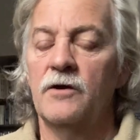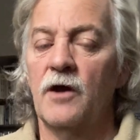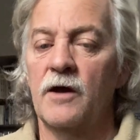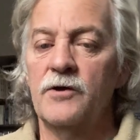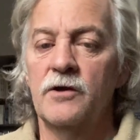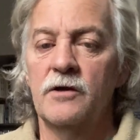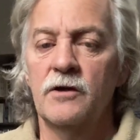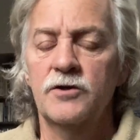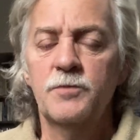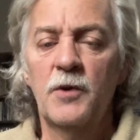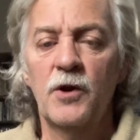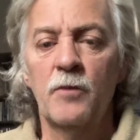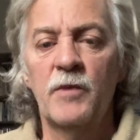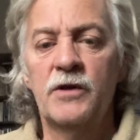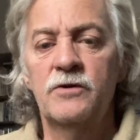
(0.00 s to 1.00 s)
I did an
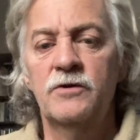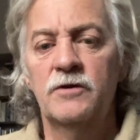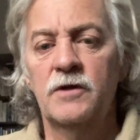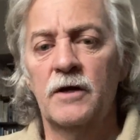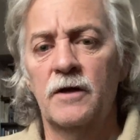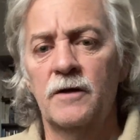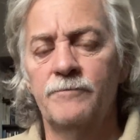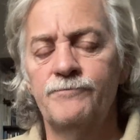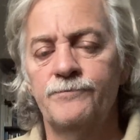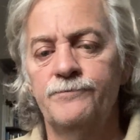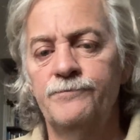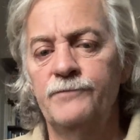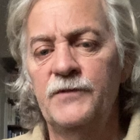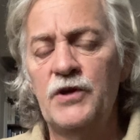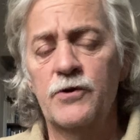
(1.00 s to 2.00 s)
experiment
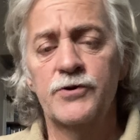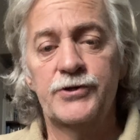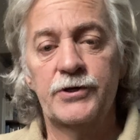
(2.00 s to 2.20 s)
years